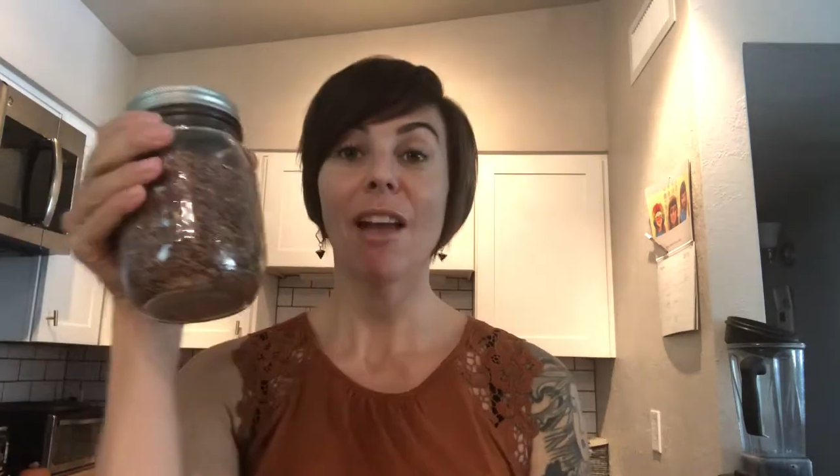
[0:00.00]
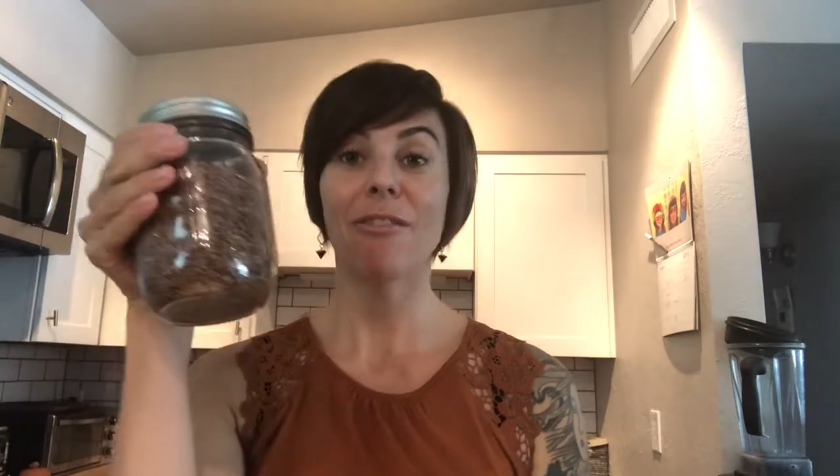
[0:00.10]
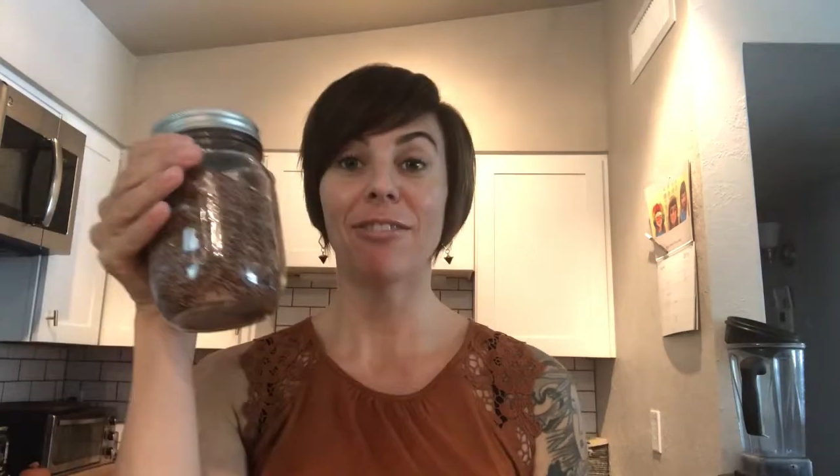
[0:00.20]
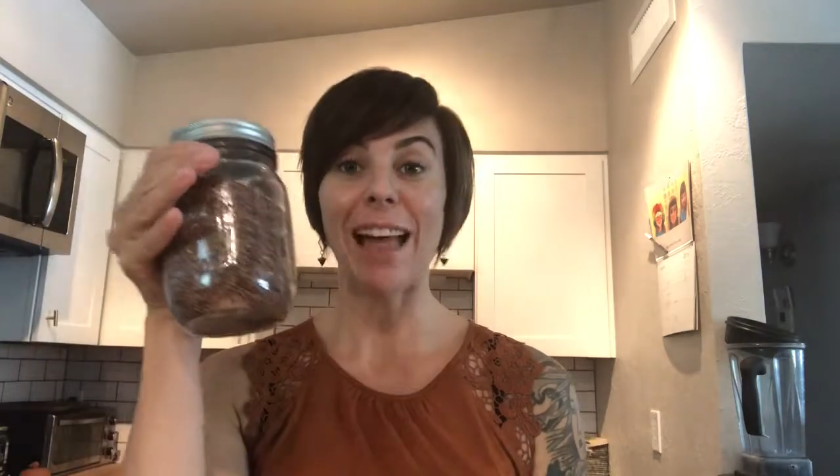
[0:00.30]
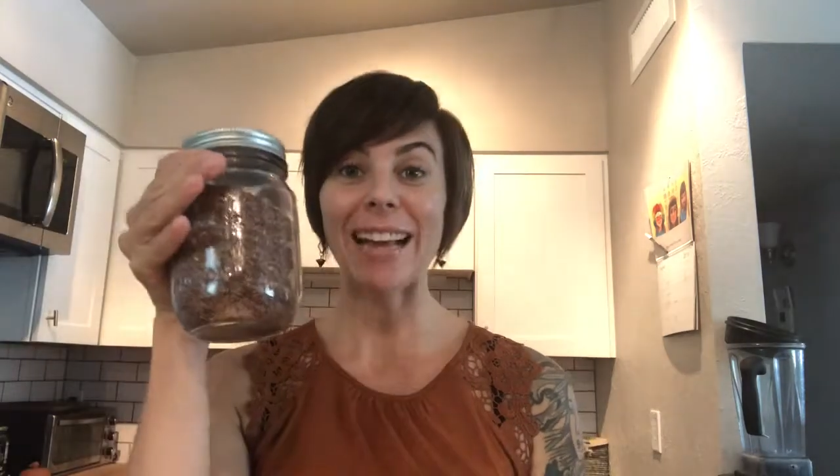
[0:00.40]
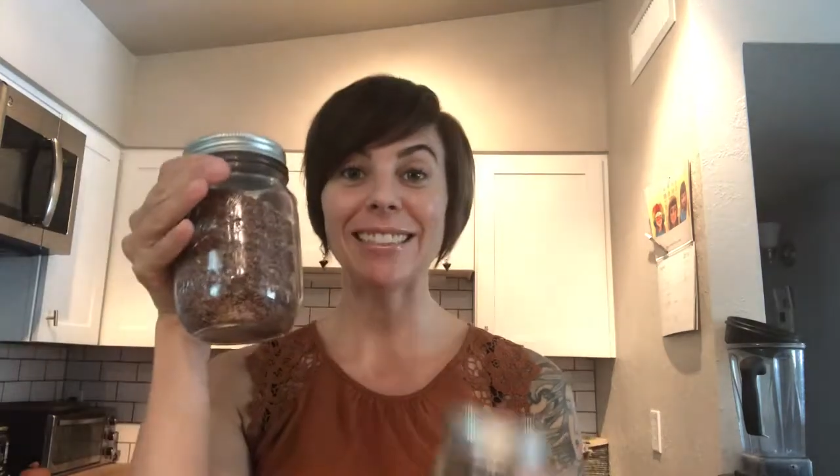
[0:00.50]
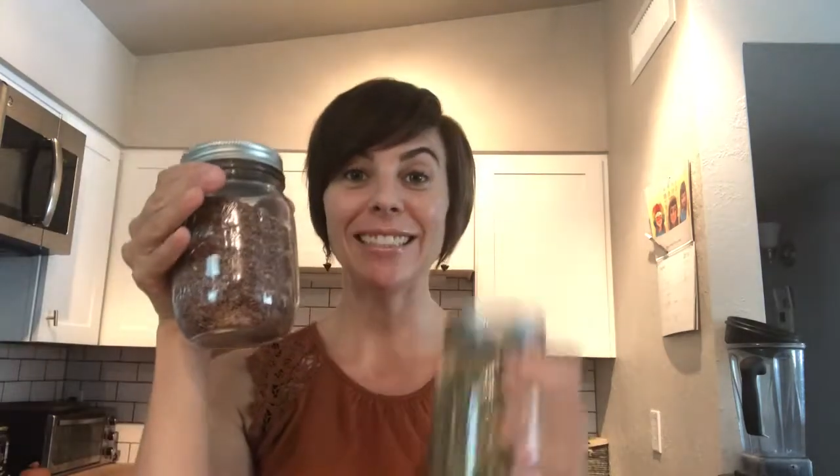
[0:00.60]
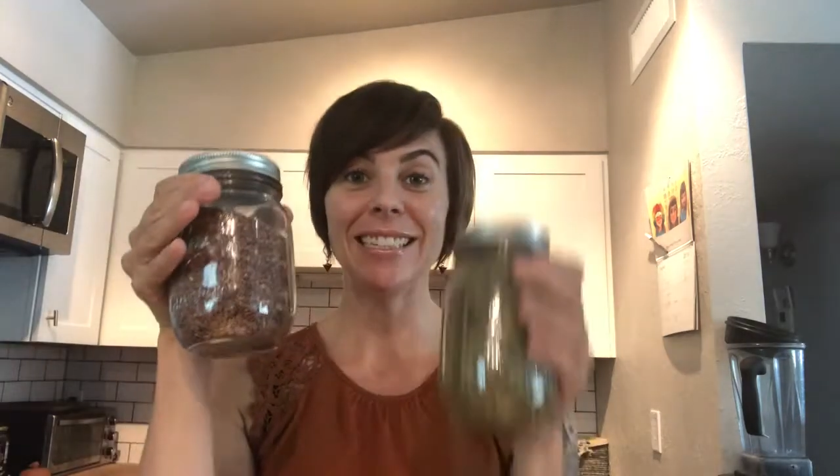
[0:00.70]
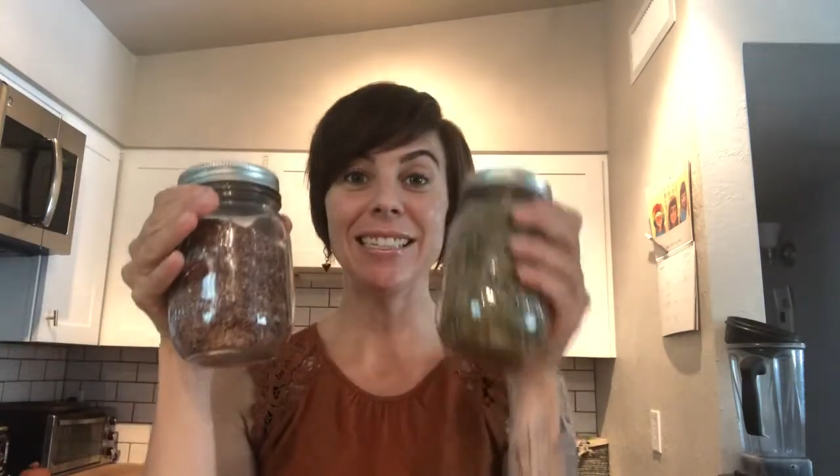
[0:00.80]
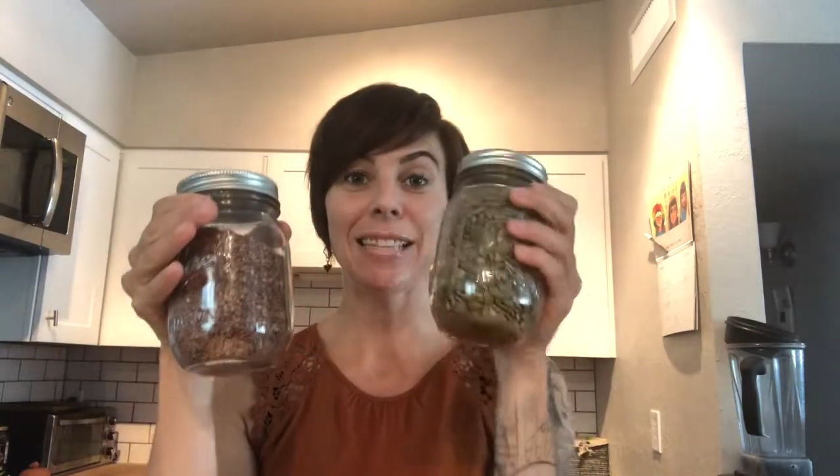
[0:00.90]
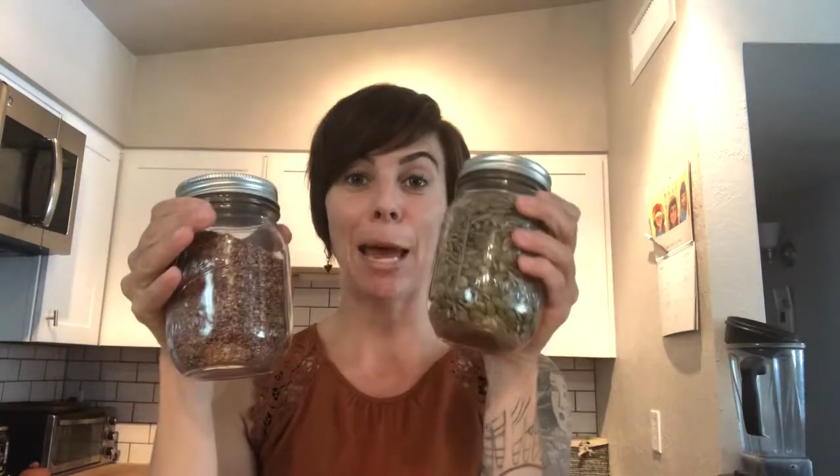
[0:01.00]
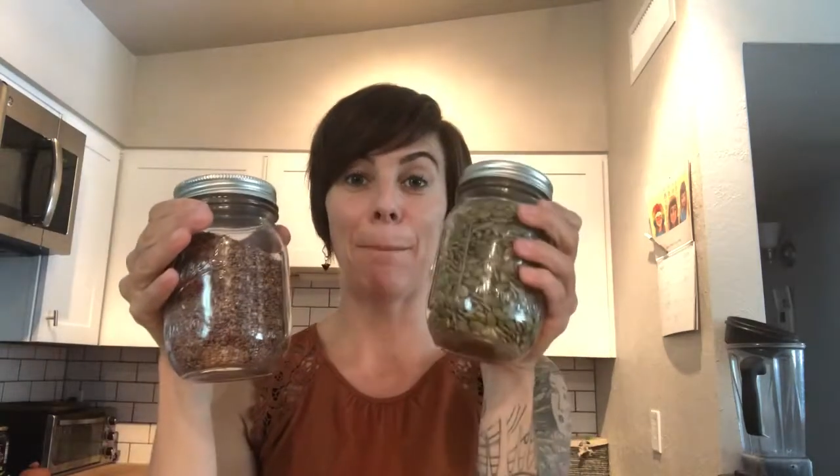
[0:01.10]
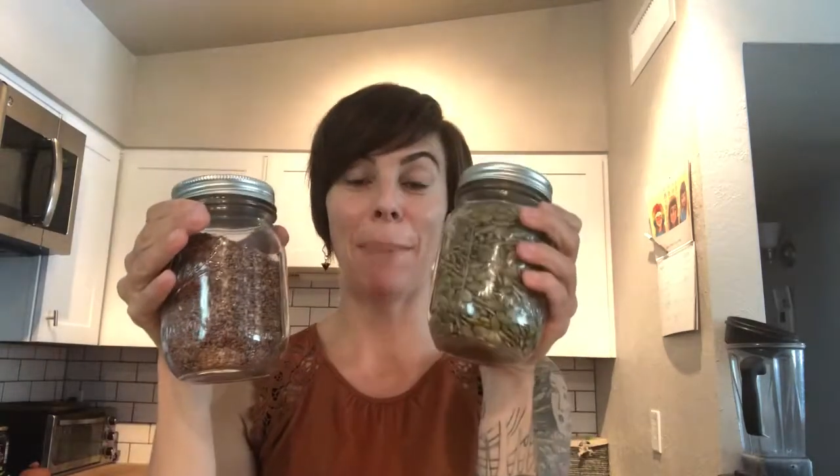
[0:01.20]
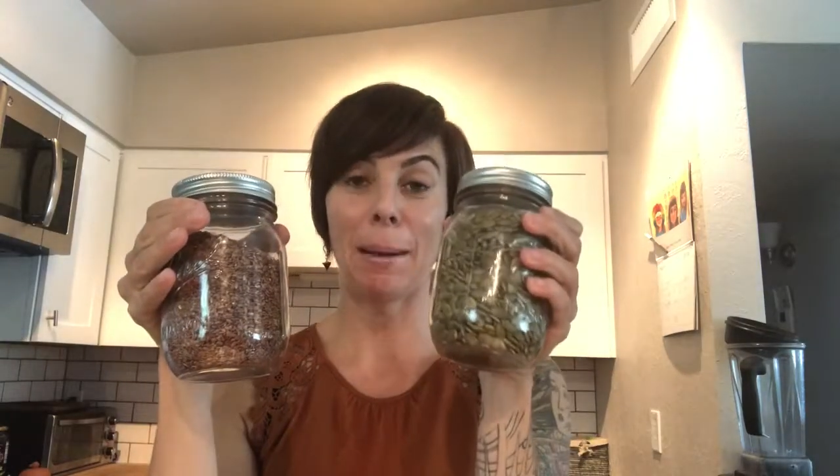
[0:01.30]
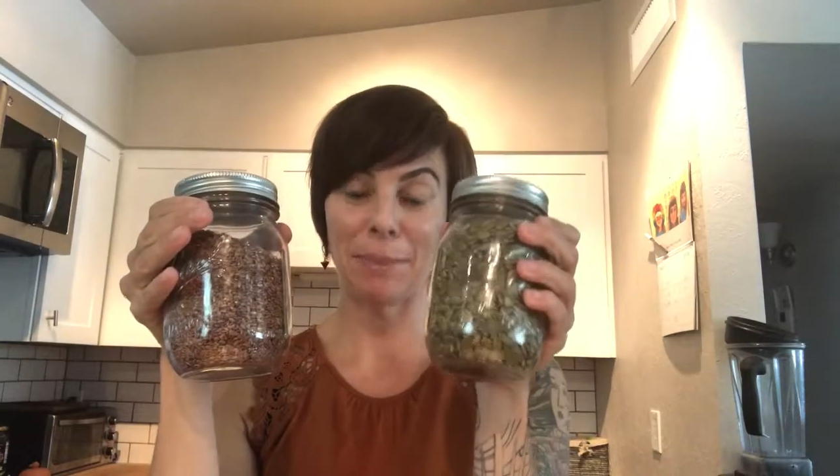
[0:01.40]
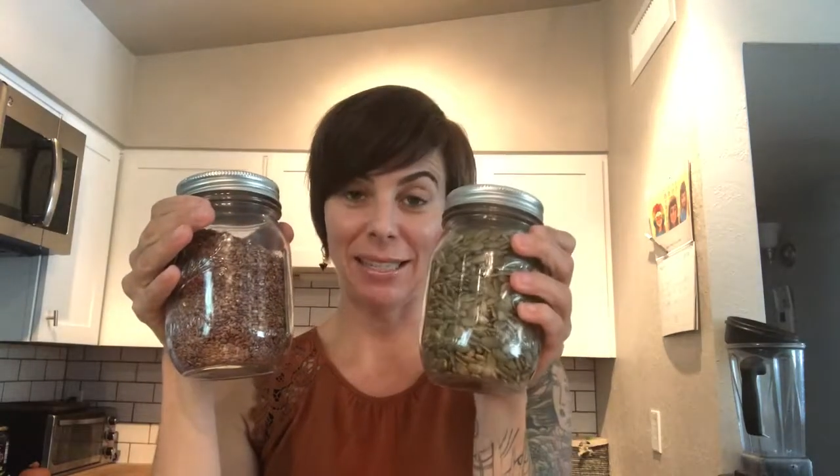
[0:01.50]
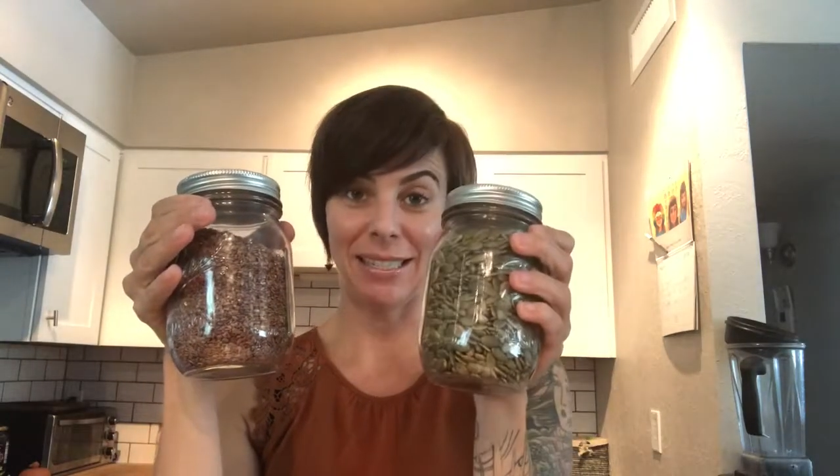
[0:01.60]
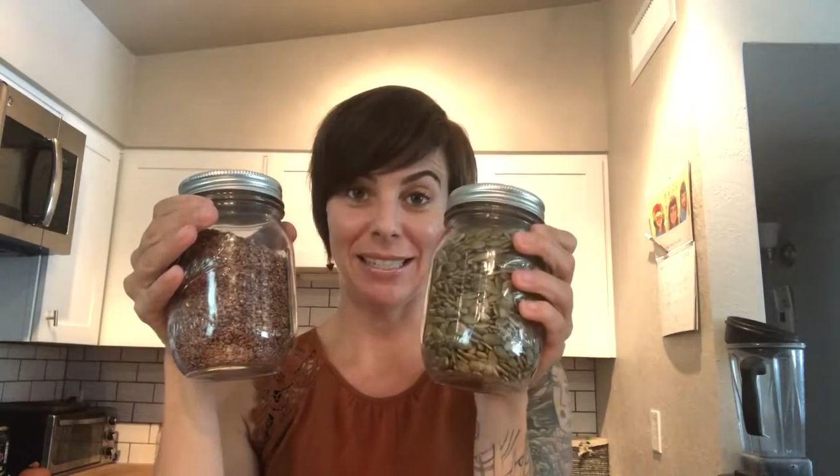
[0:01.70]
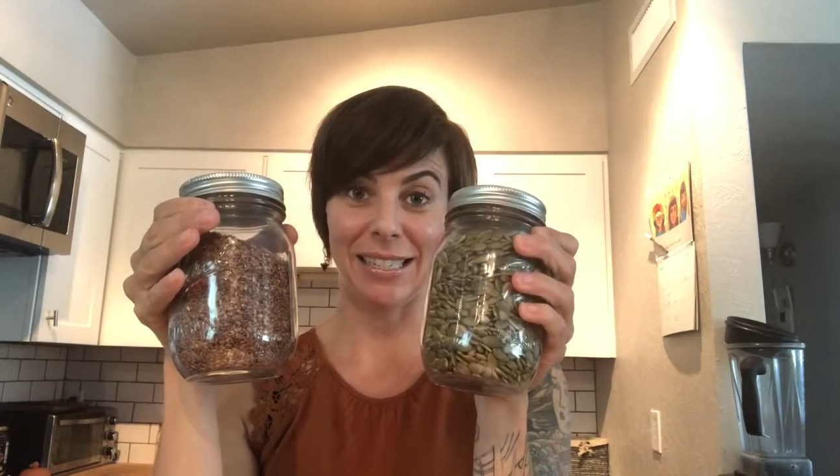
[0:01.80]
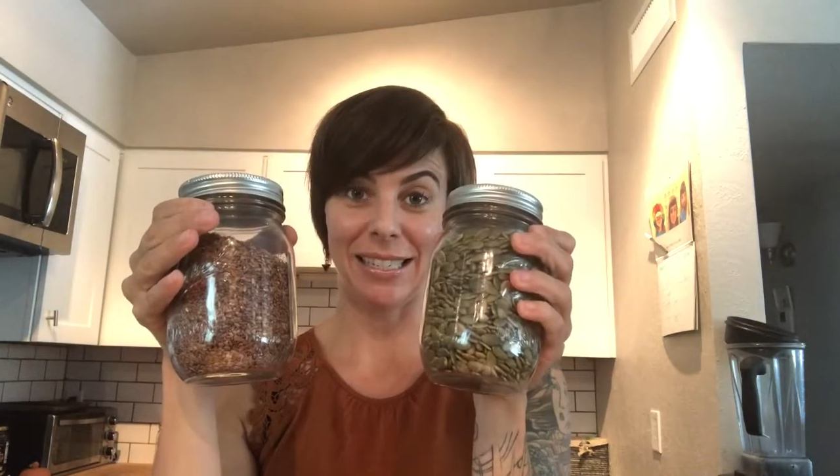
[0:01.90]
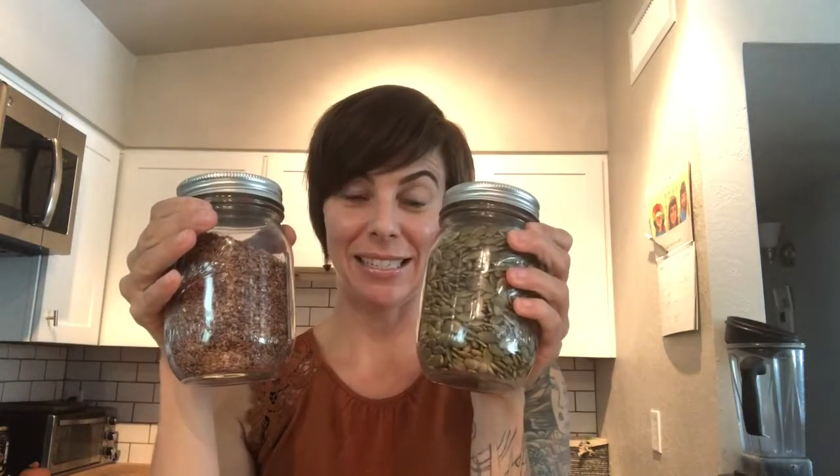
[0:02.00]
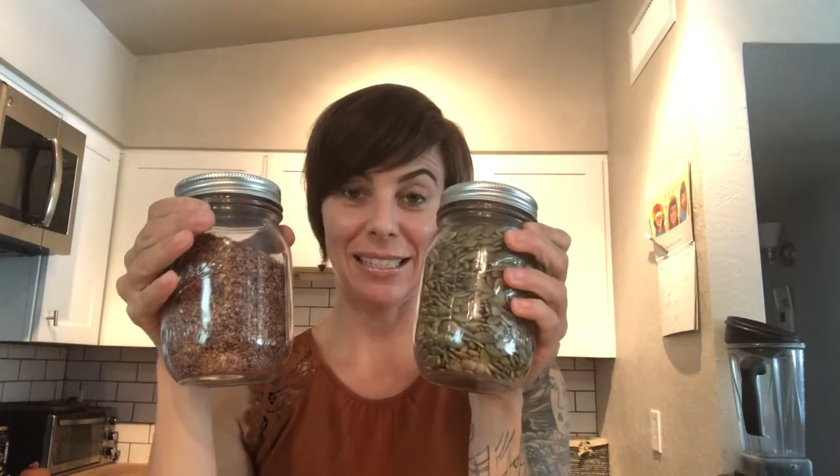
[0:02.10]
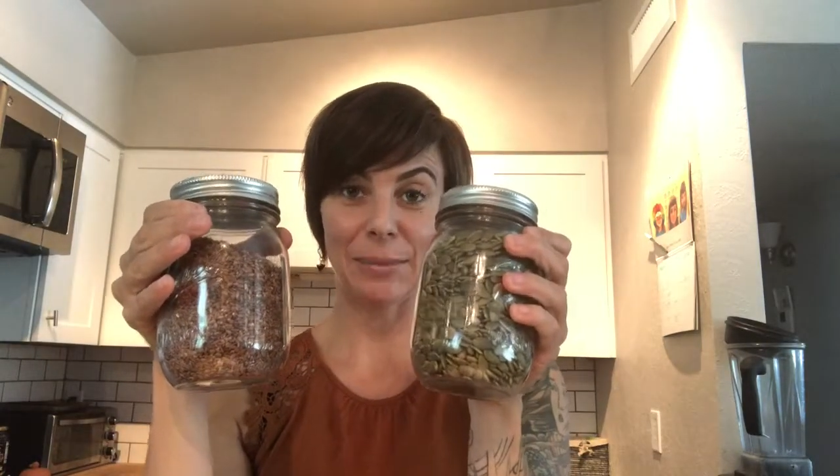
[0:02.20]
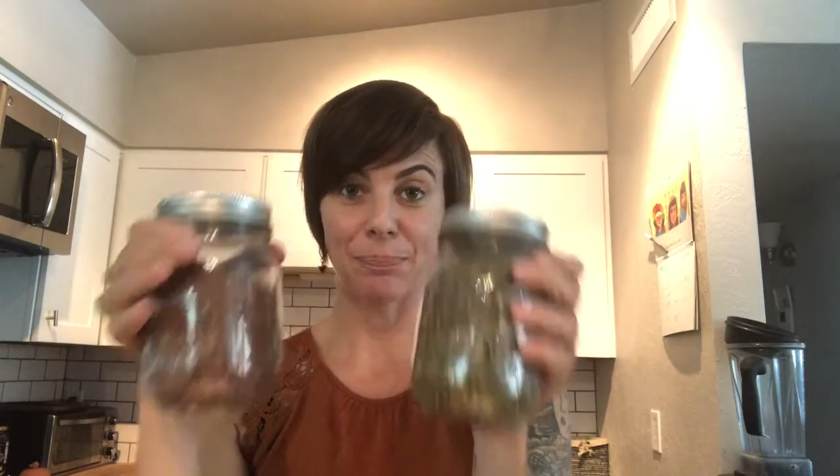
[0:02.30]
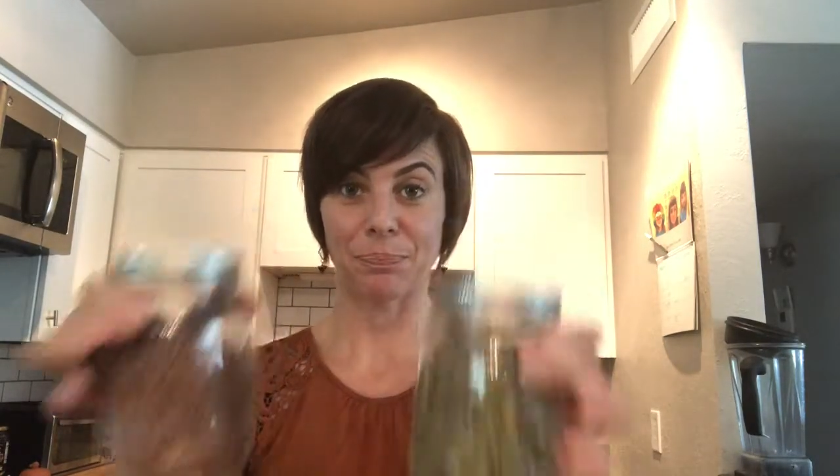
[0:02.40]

flax seeds and pumpkin seeds.